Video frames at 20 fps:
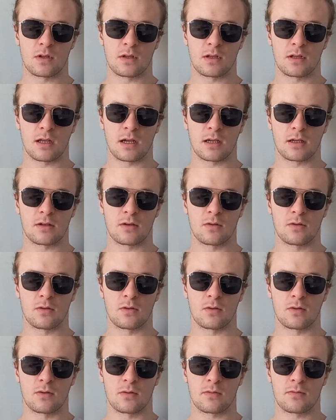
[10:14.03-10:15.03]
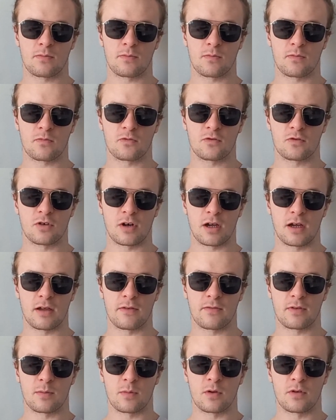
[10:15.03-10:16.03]
like your
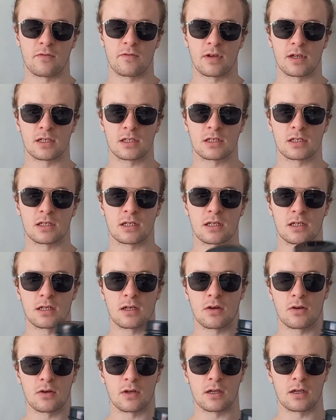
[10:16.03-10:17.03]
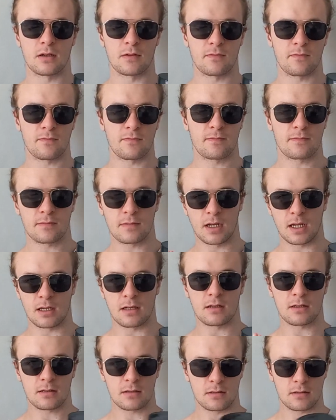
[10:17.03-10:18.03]
drive and motivation and going like
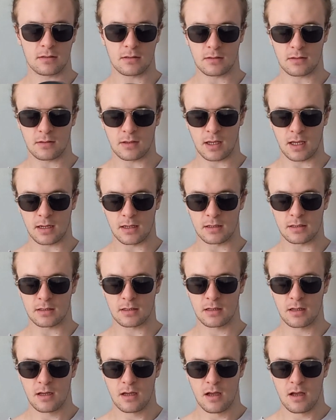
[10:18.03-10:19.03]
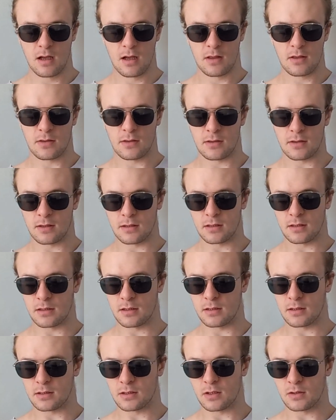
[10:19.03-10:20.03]
at it.
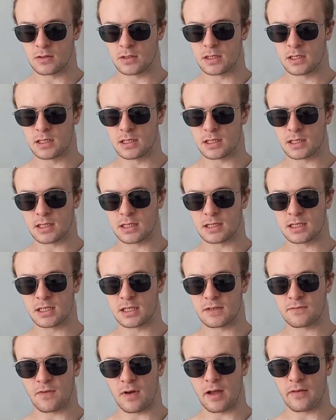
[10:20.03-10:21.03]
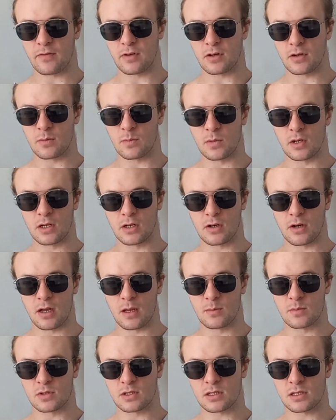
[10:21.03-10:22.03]
The dosage in this is 500
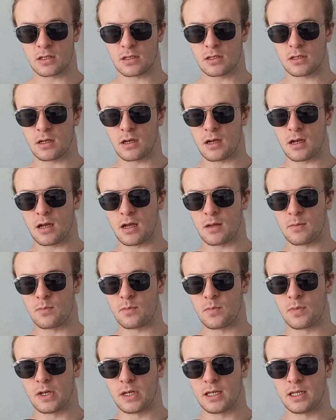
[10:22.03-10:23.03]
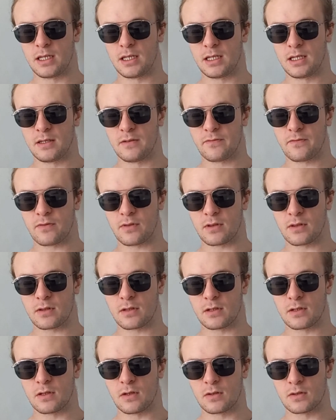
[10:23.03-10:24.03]
milligrams. I believe the
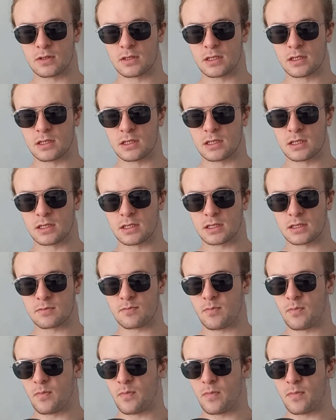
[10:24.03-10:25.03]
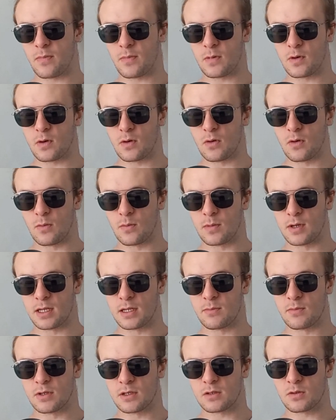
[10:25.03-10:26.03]
dosage is normally
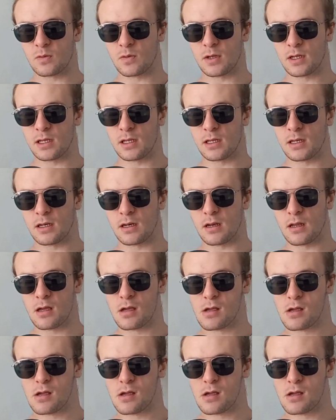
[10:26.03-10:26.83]
between